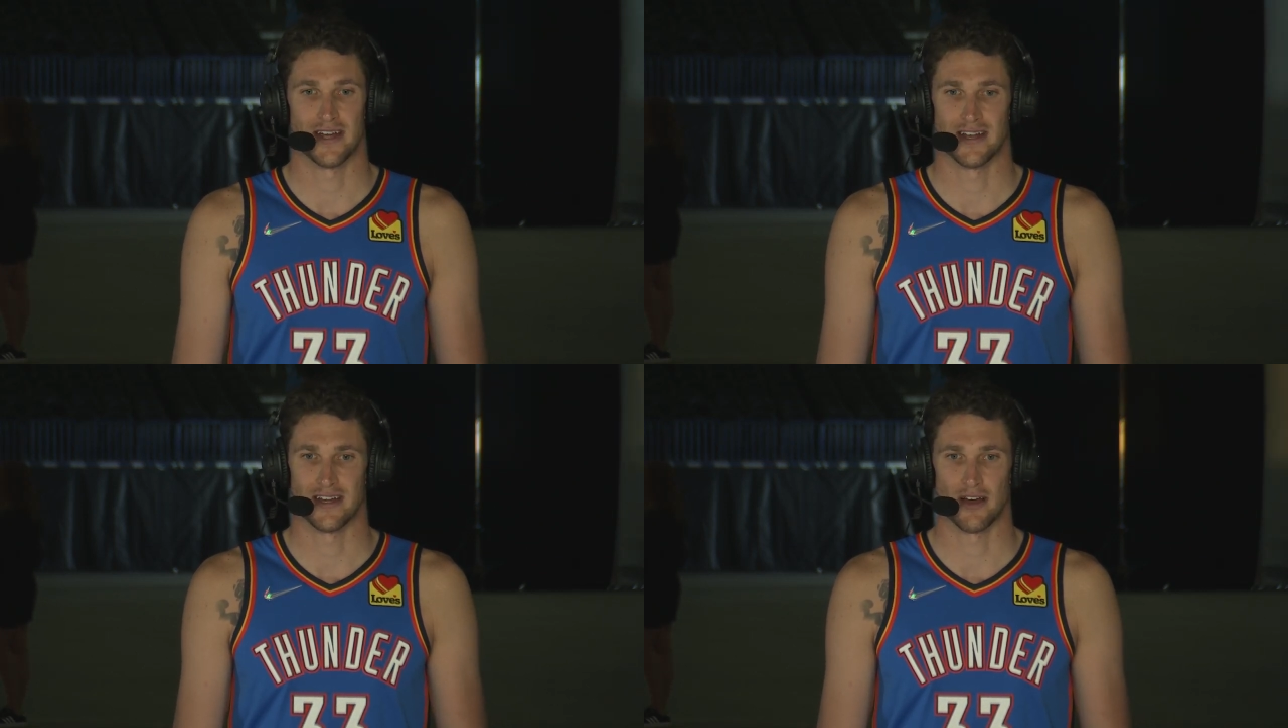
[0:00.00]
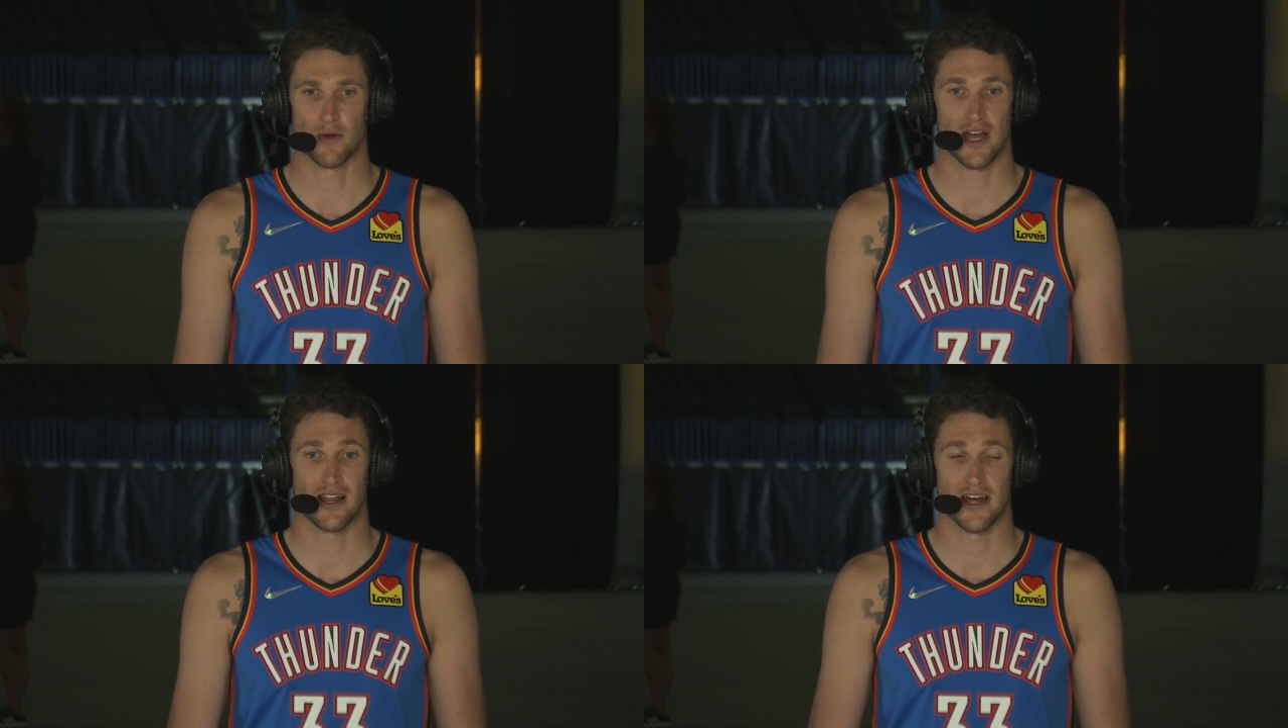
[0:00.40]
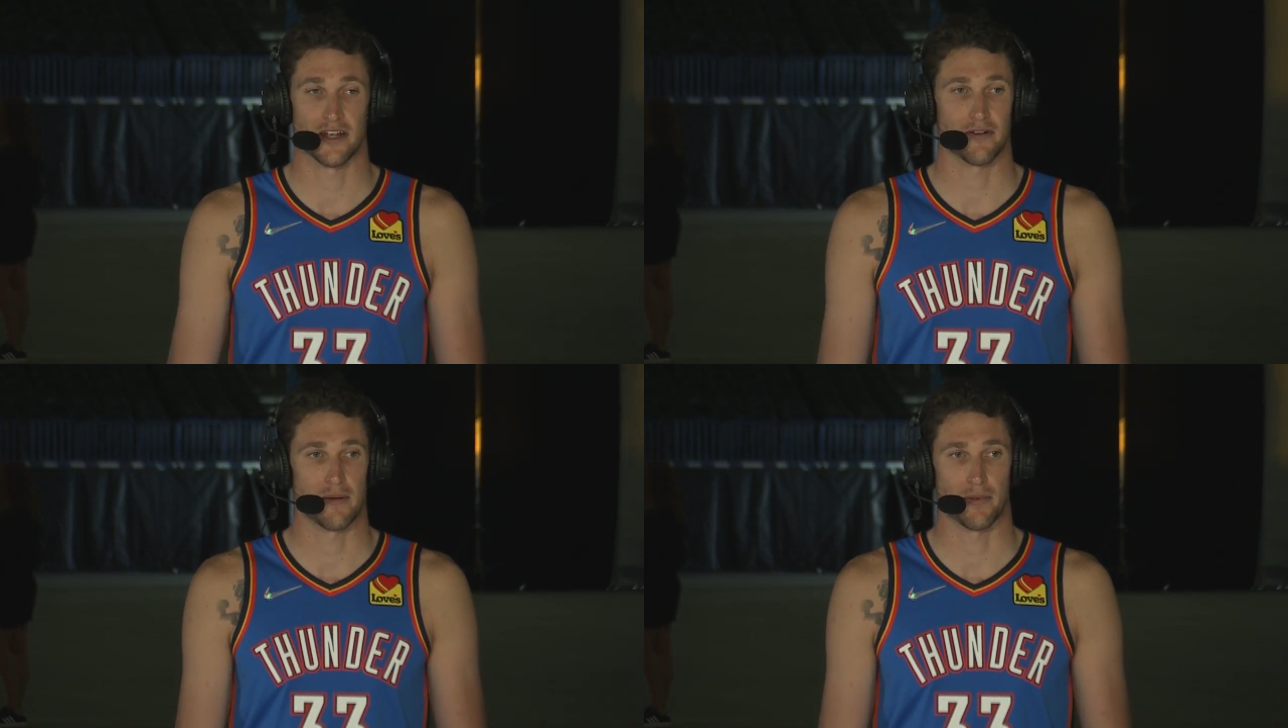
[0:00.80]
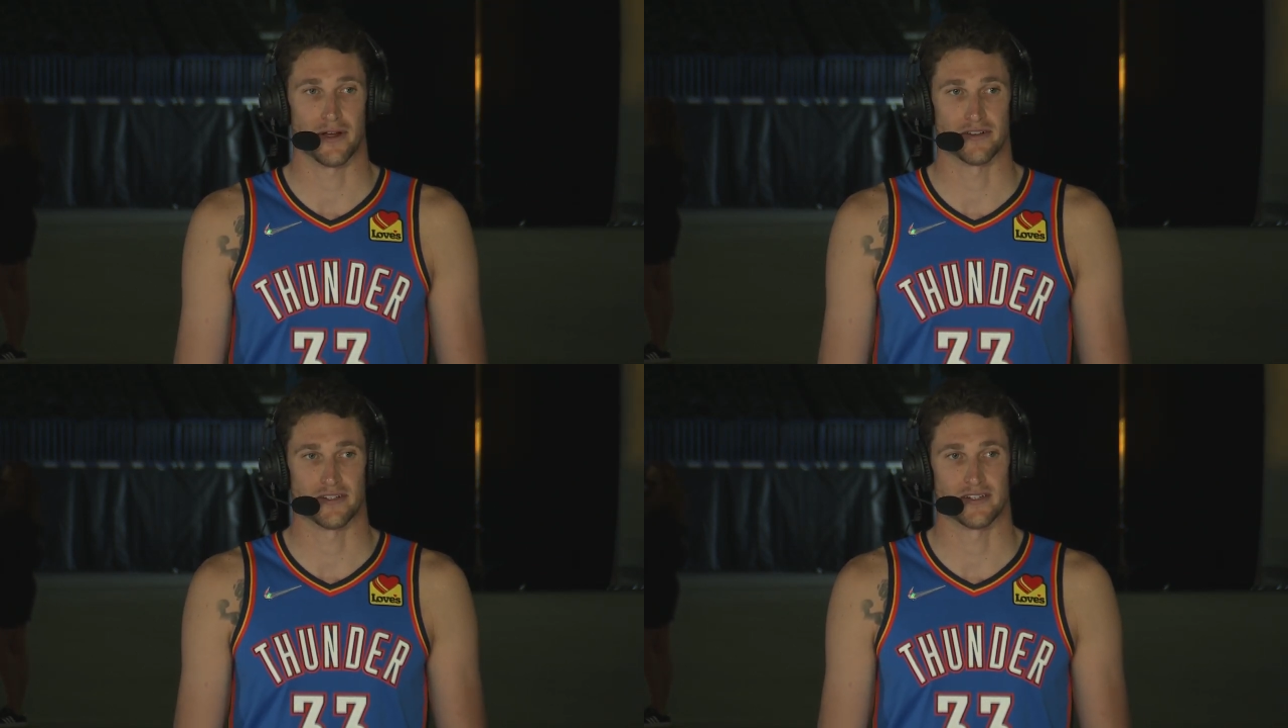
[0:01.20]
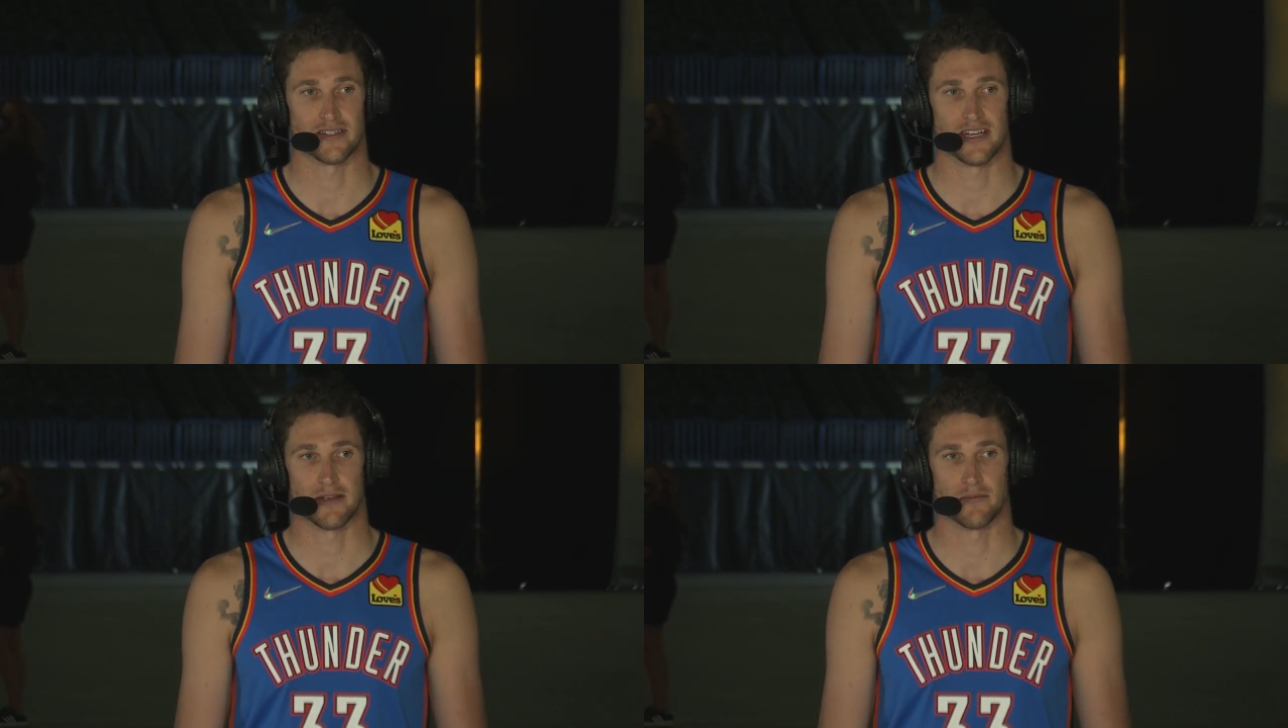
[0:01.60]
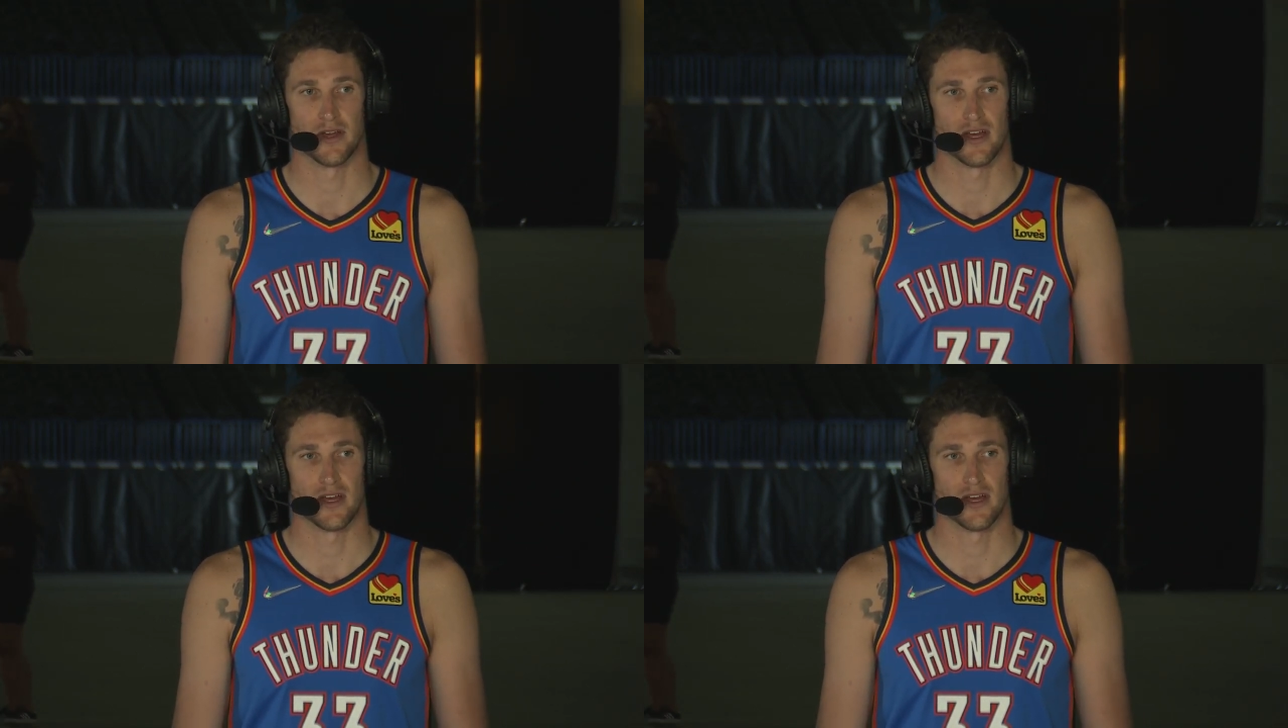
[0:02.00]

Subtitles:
And we got a lot of great players on this team,